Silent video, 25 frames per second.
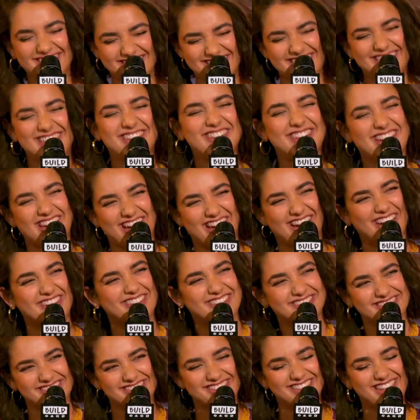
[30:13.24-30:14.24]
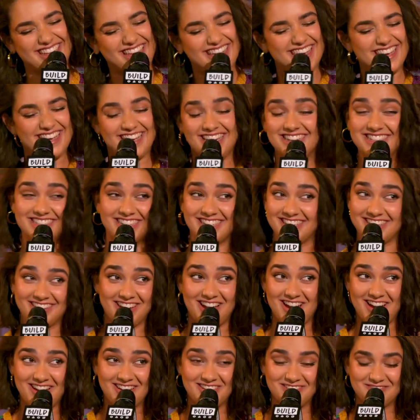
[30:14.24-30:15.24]
you know, he didn't
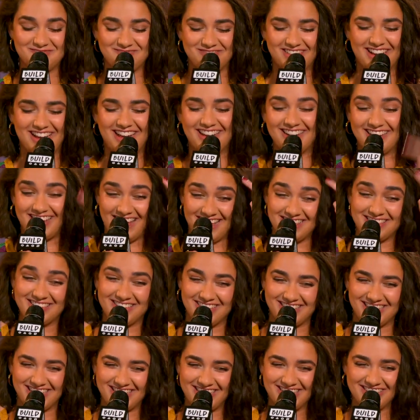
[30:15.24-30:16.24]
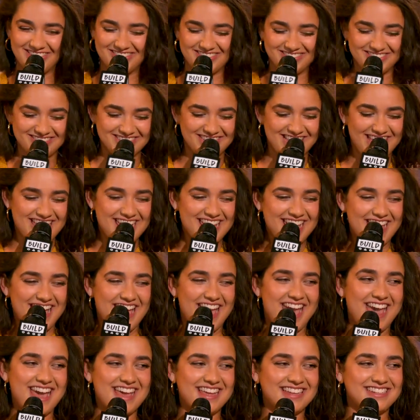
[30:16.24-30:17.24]
know, but I thought he knew.
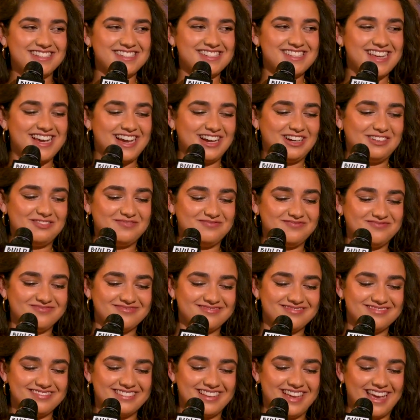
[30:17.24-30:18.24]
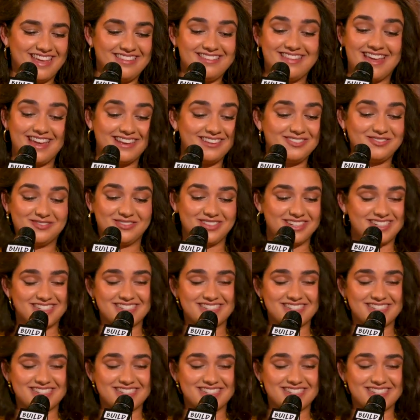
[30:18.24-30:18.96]
And then we